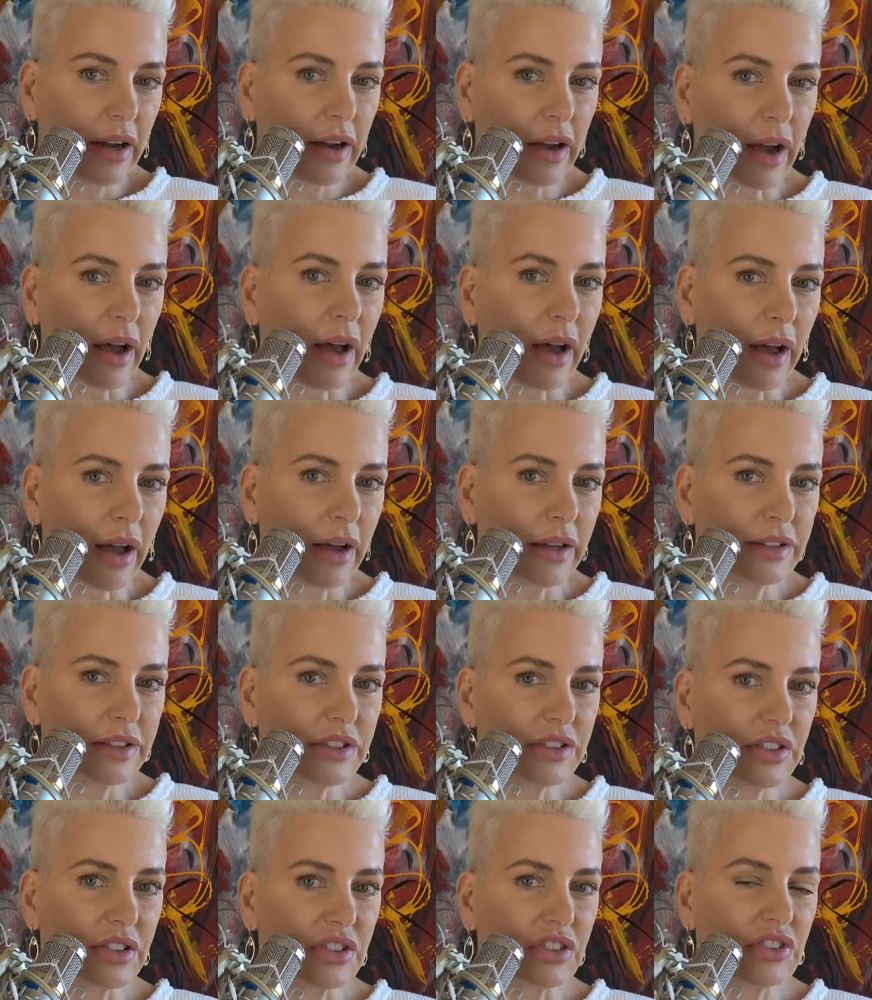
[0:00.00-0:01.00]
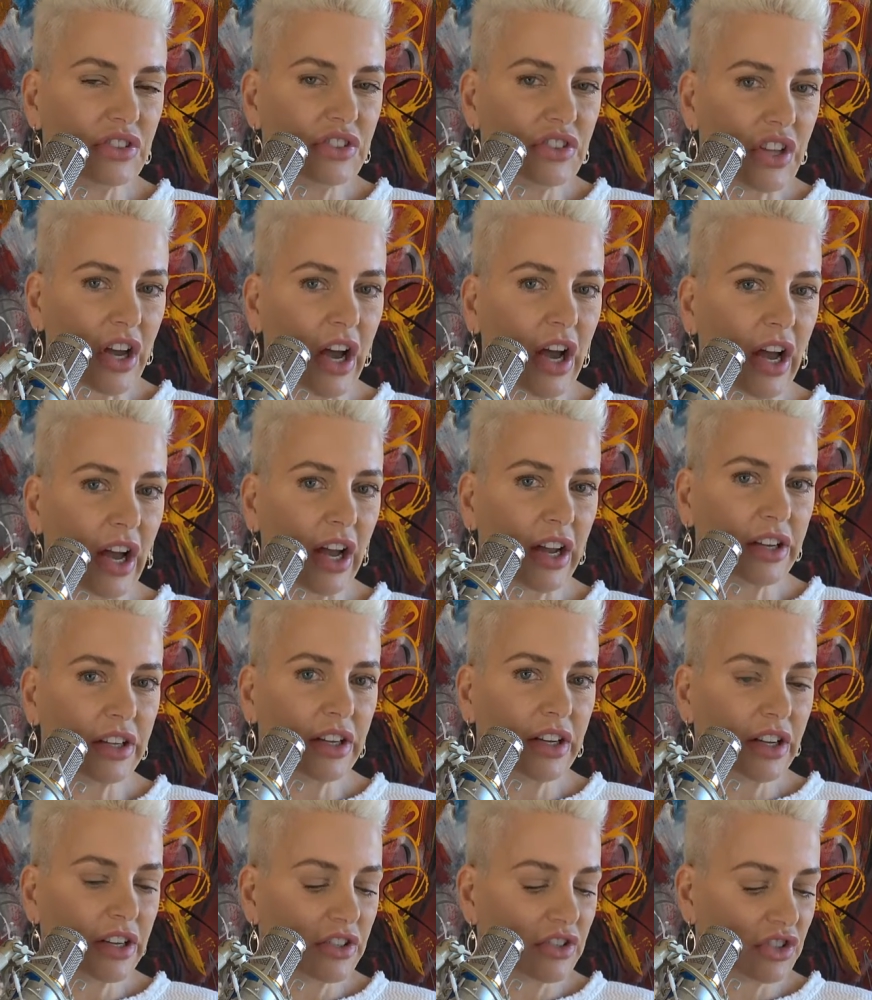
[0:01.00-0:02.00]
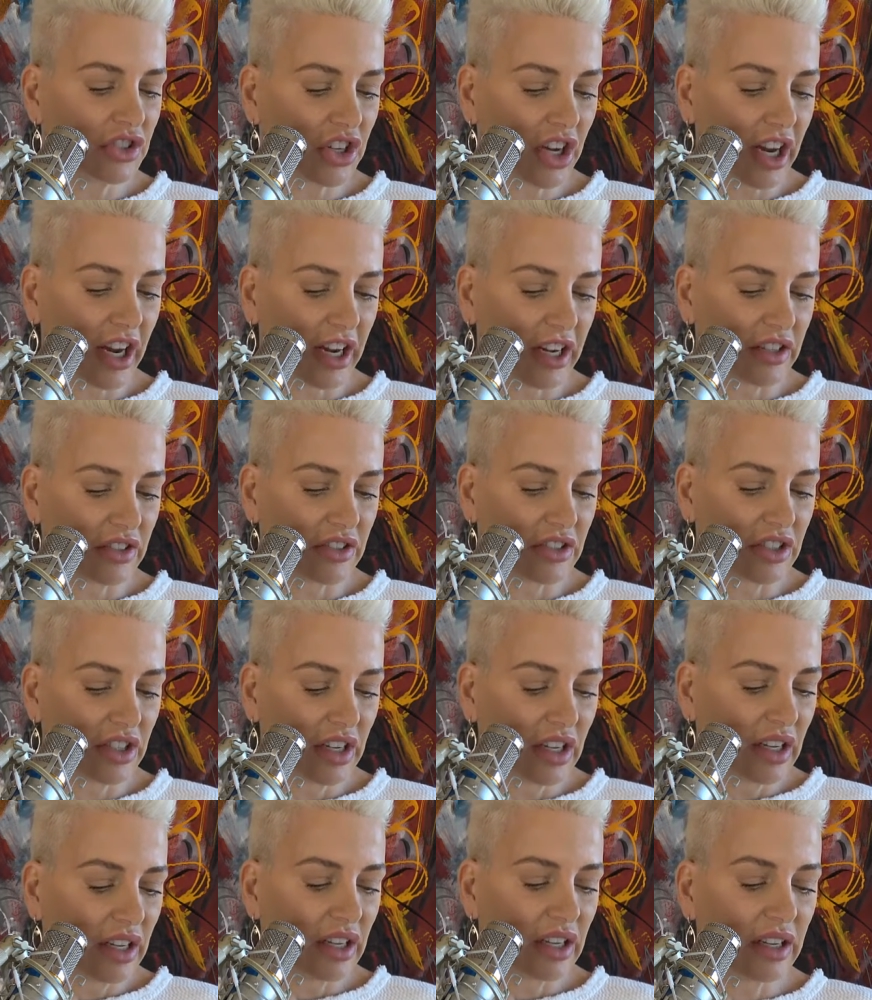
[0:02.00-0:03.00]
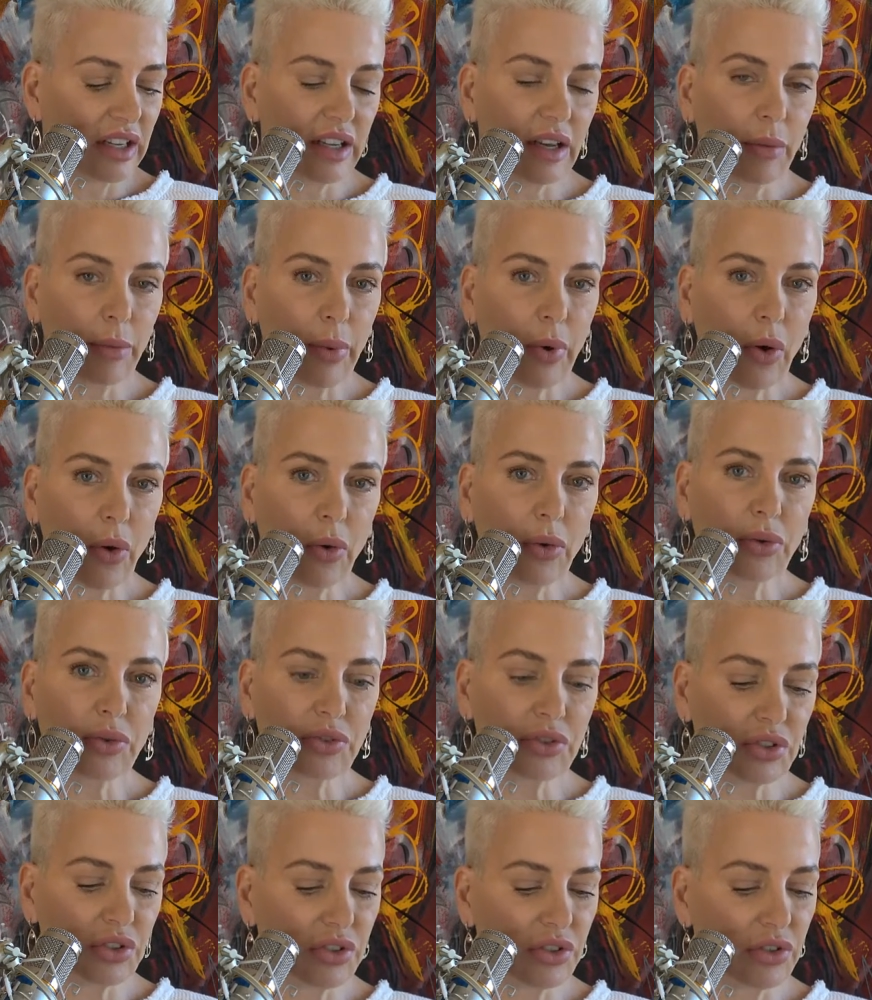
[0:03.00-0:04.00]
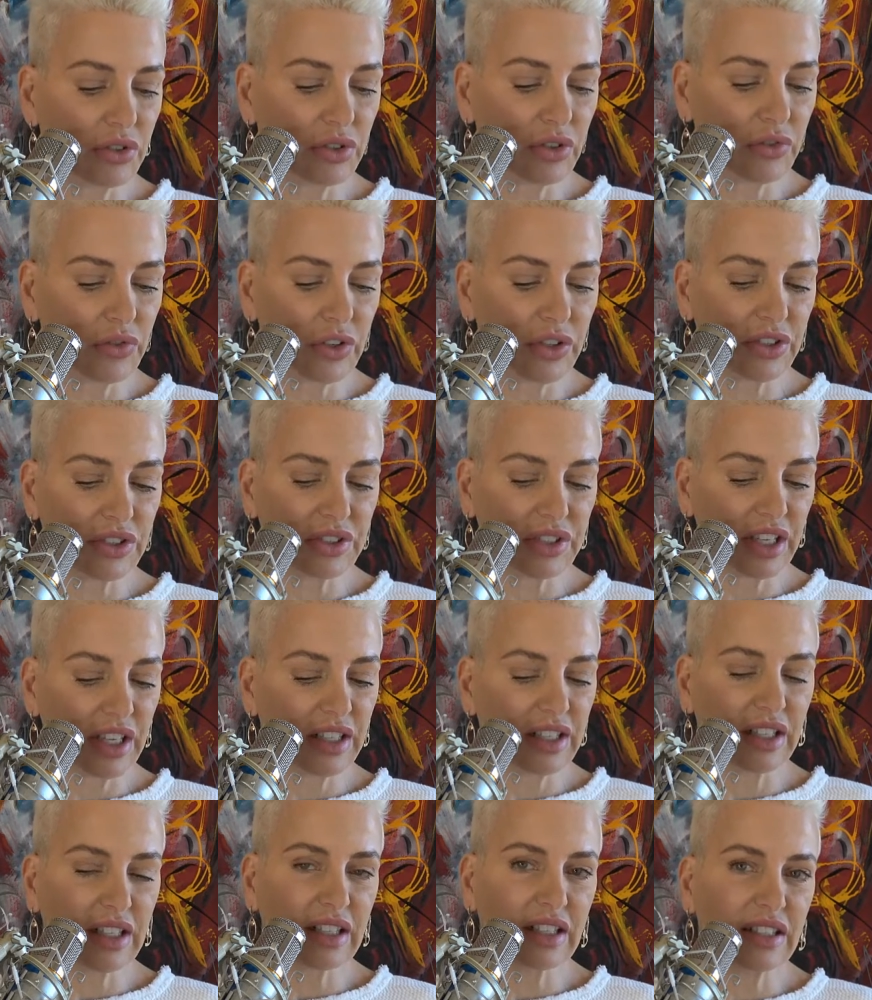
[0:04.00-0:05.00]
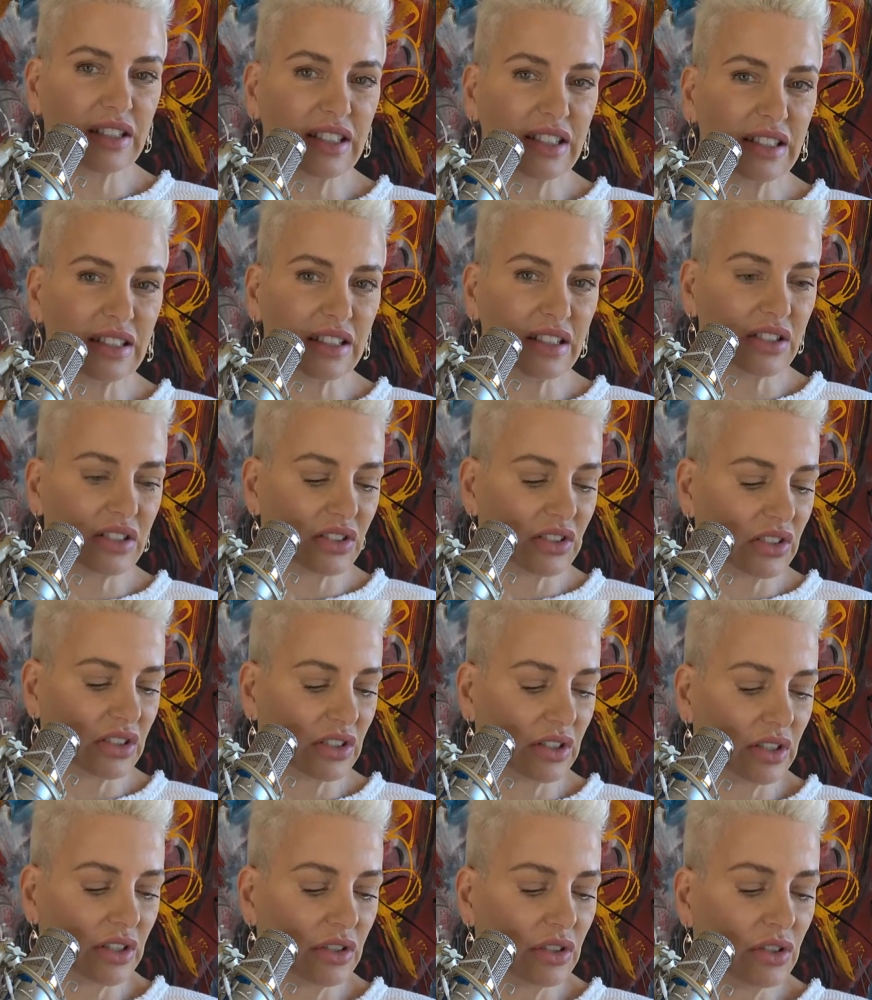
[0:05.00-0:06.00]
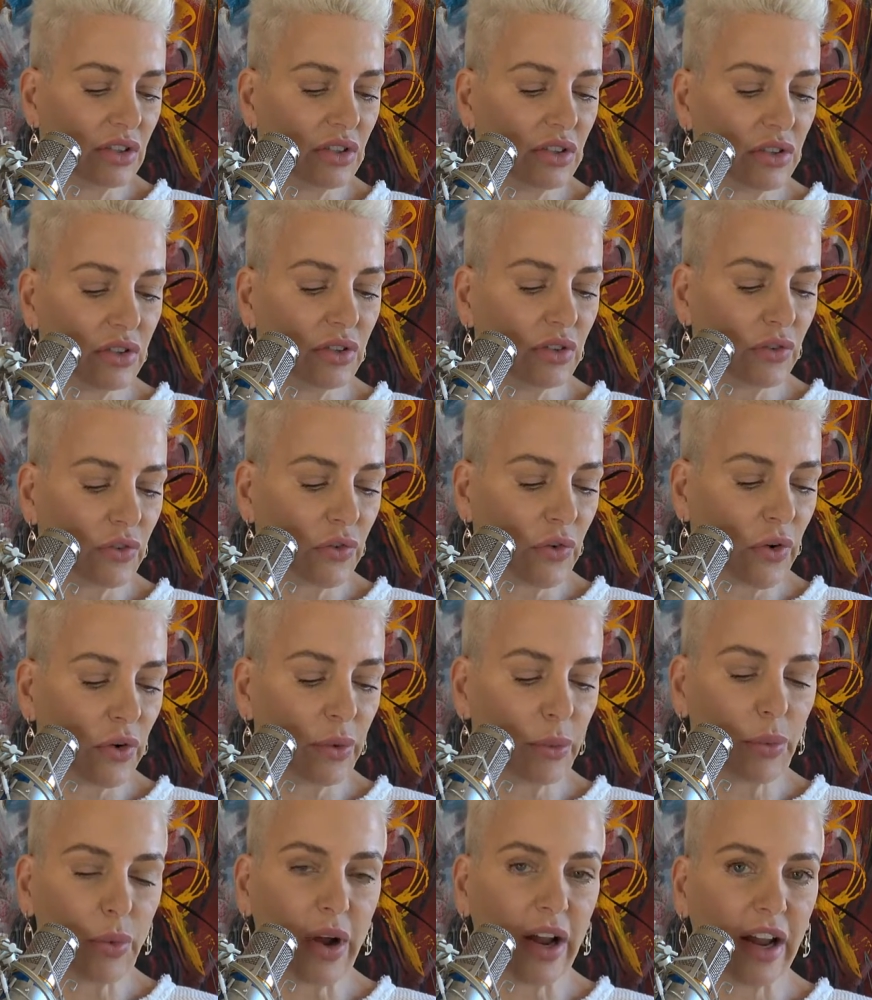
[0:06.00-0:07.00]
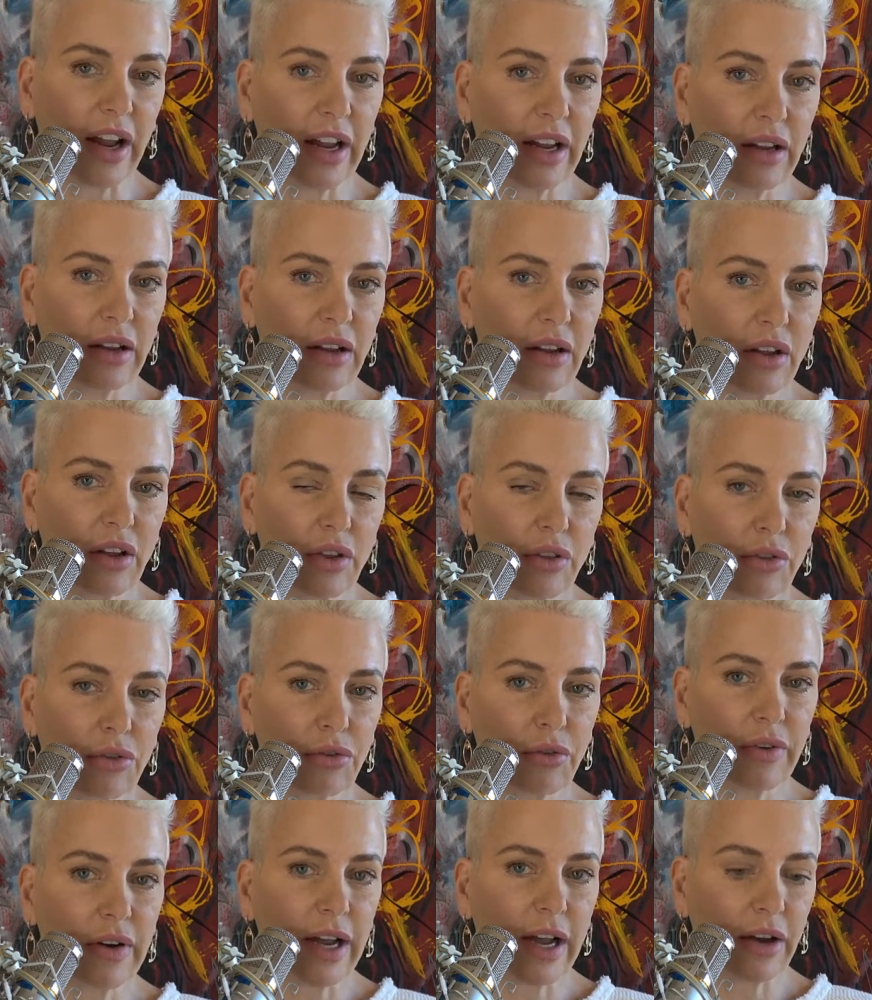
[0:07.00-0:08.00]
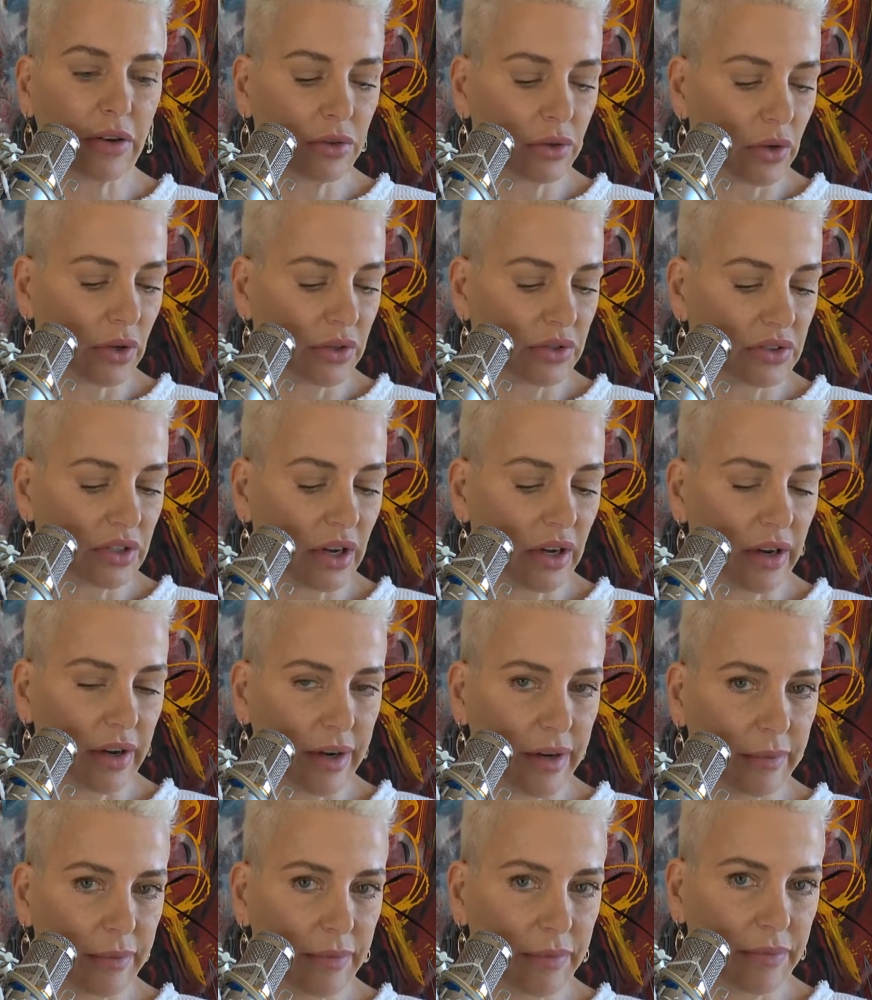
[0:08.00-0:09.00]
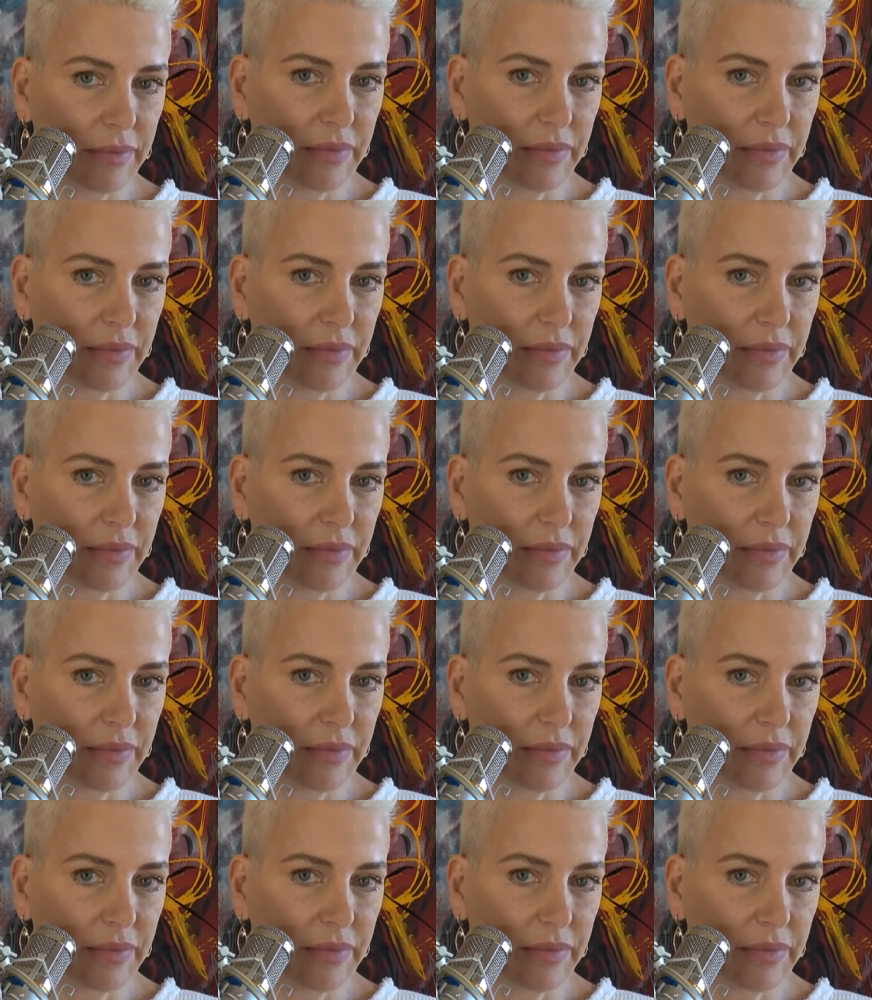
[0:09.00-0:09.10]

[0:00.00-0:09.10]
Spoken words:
God does not change. He upholds the universe in a consistent, uniform way throughout all time.